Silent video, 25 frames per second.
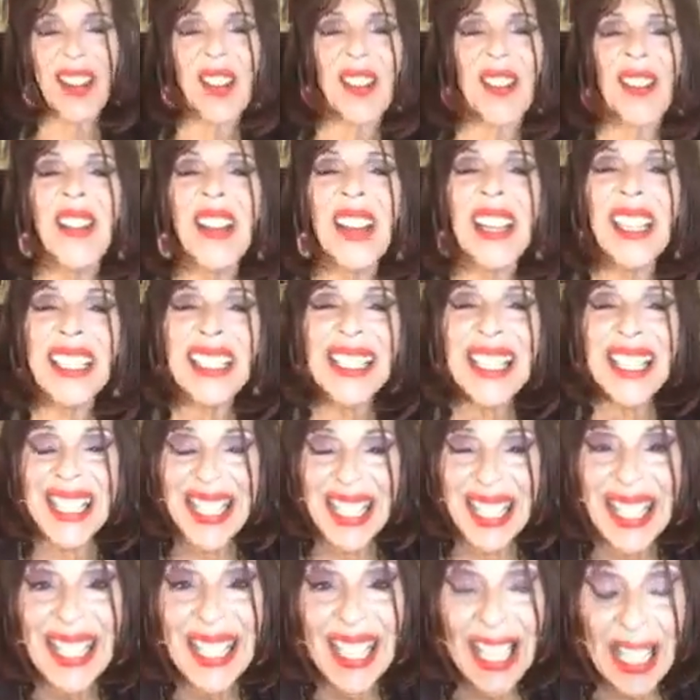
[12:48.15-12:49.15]
No,
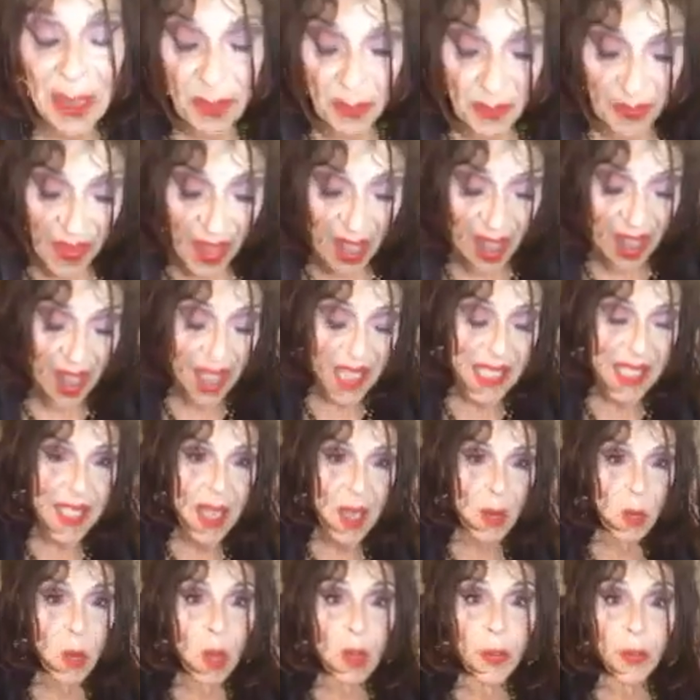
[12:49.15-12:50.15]
just kidding. I
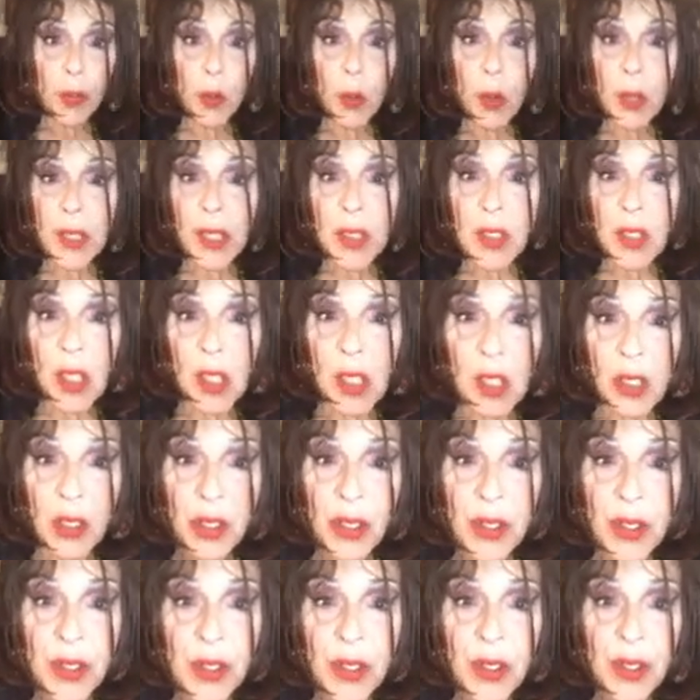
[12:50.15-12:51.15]
said, well,
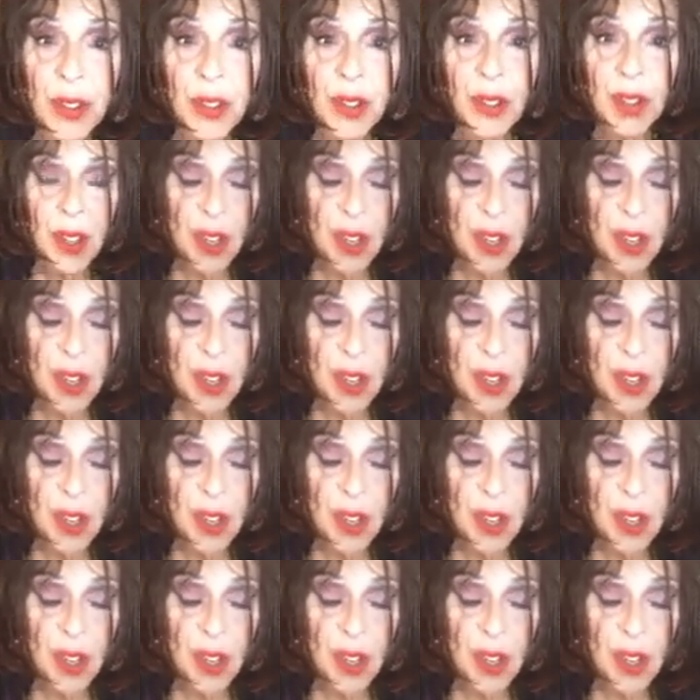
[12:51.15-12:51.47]
$40.